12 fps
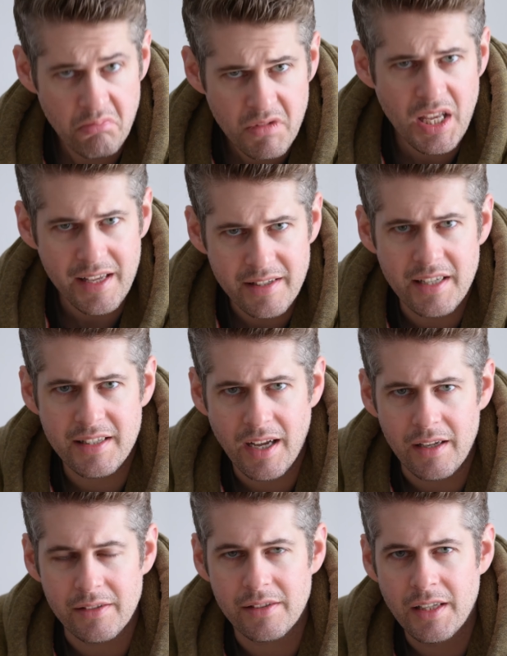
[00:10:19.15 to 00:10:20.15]
Yes, it
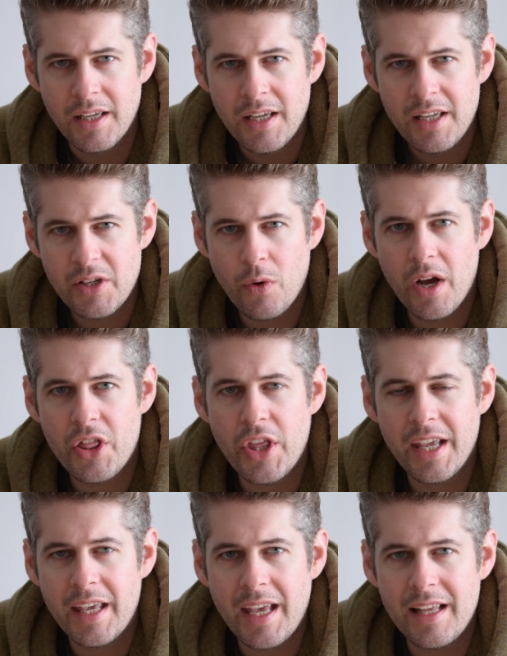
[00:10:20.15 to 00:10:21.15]
does. Do I
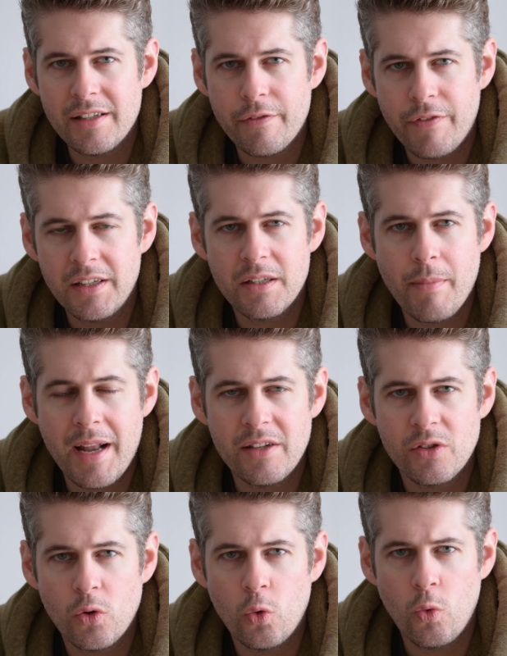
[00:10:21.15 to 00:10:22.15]
think it is a
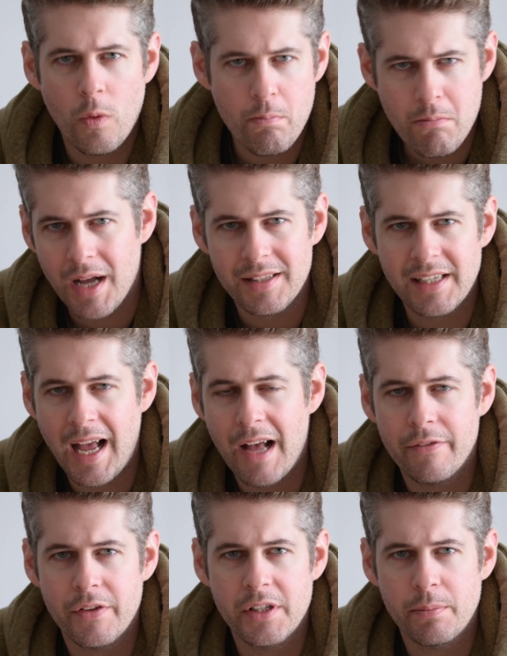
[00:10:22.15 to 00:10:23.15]
fundamental
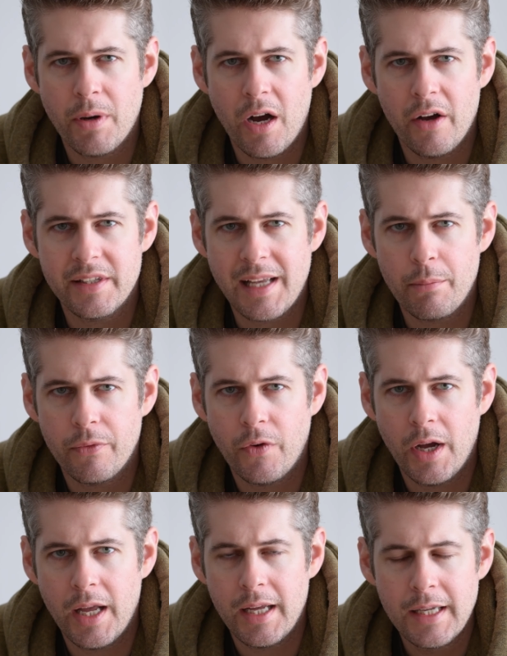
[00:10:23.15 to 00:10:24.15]
must-have as part of this
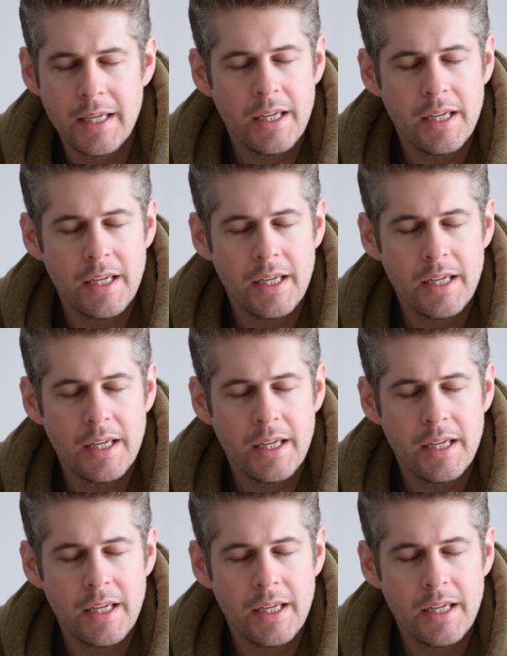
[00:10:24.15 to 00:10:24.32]
amplifier?